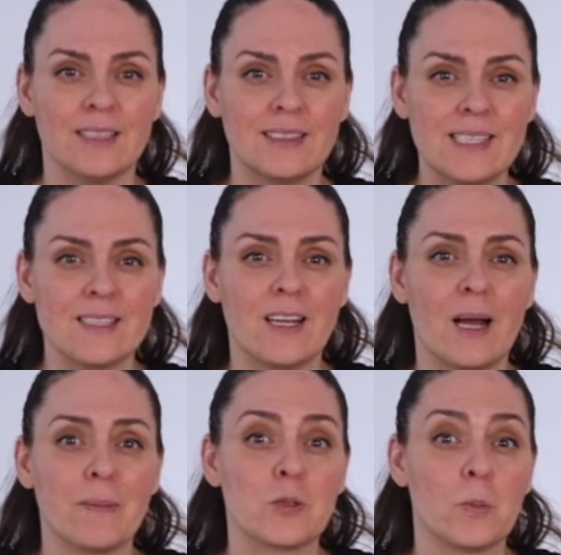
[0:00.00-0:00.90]
This
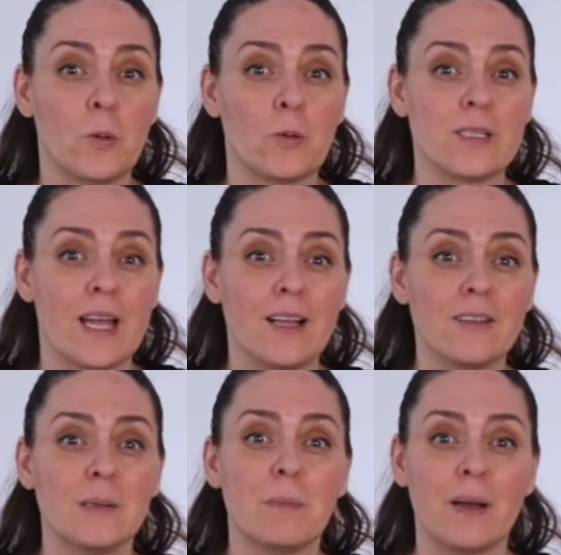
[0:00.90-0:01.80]
setup supports
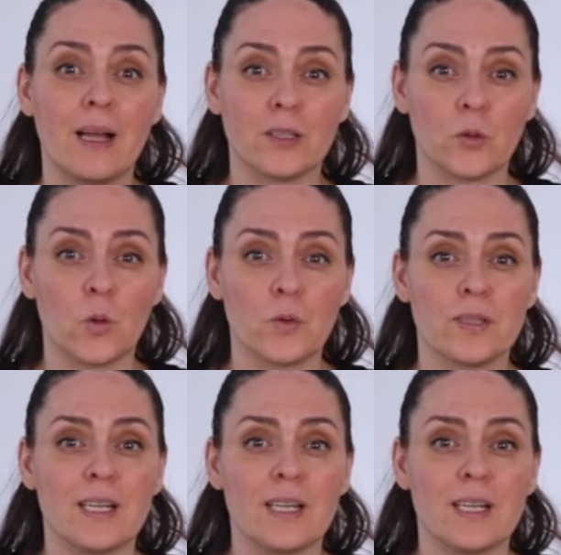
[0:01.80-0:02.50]
healthy plant growth